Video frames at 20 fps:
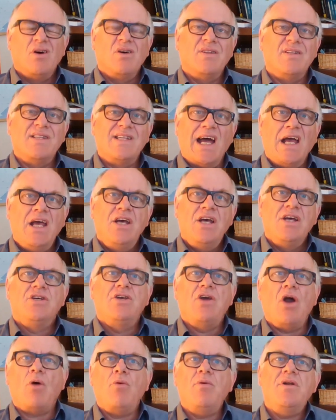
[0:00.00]
on that,
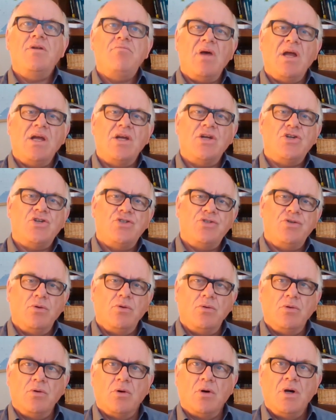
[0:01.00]
go and make
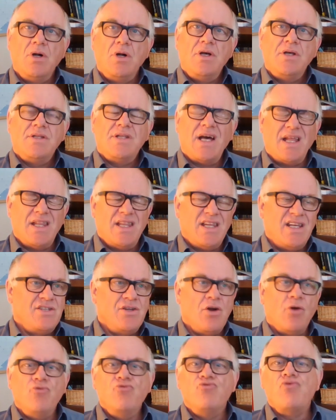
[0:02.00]
sure that
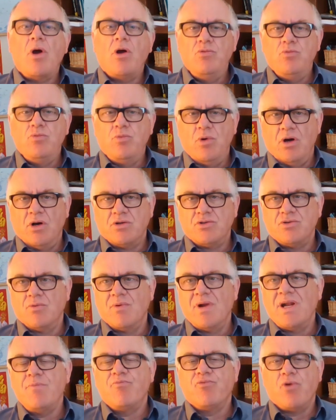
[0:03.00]
there's no roadworks
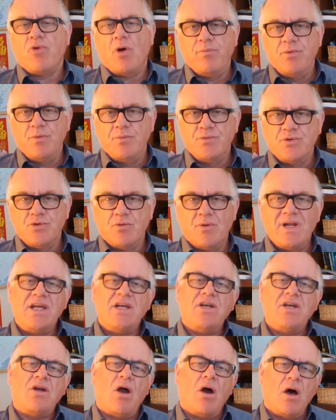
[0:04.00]
or any problems or
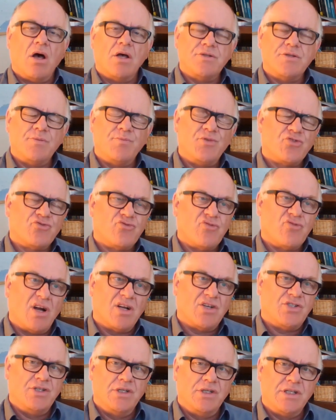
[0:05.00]
any cars
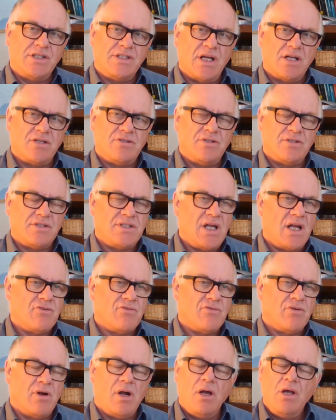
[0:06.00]
obstruction,
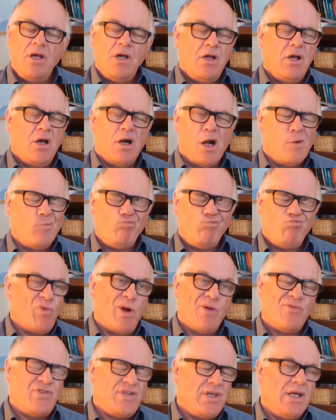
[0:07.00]
etc.
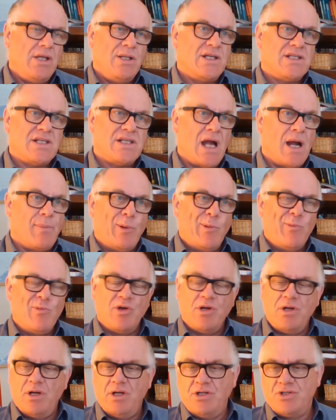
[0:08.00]
I've seen this happen.
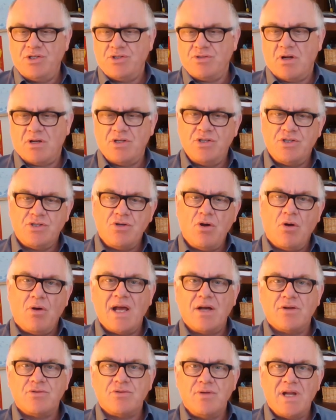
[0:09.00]
An instructor's gone
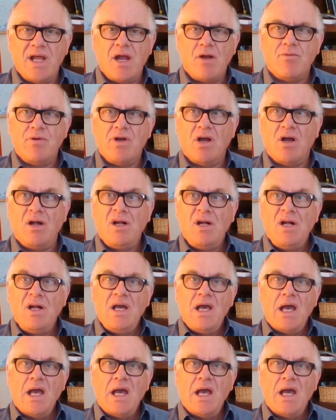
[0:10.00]
out to an area